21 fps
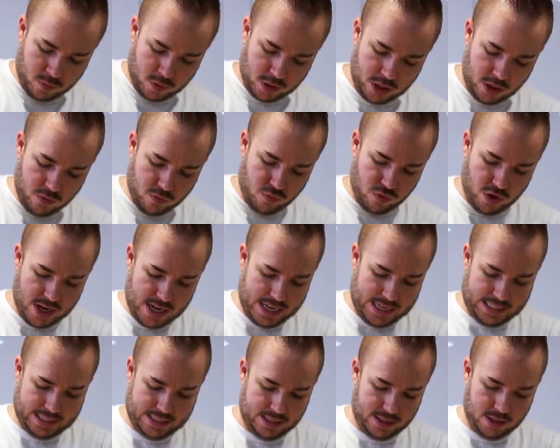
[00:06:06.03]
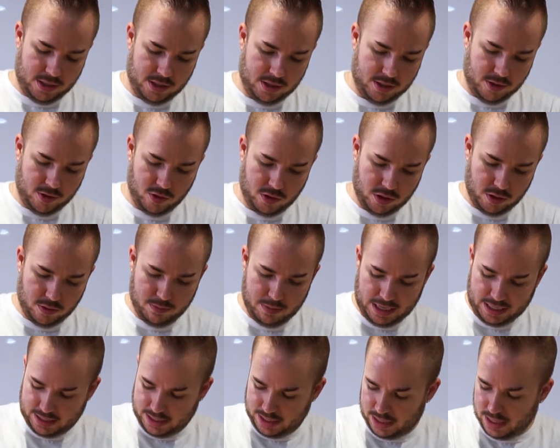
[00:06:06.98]
All right, so
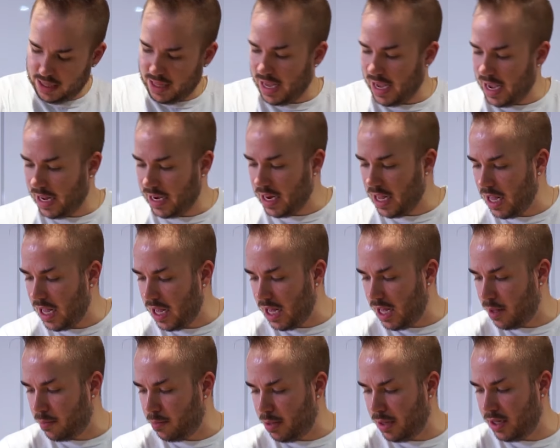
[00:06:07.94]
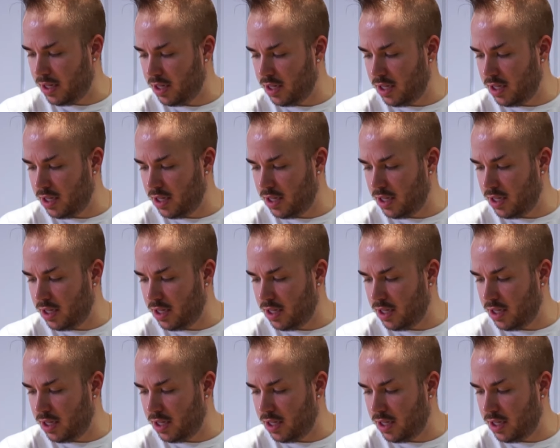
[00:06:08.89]
mixing that up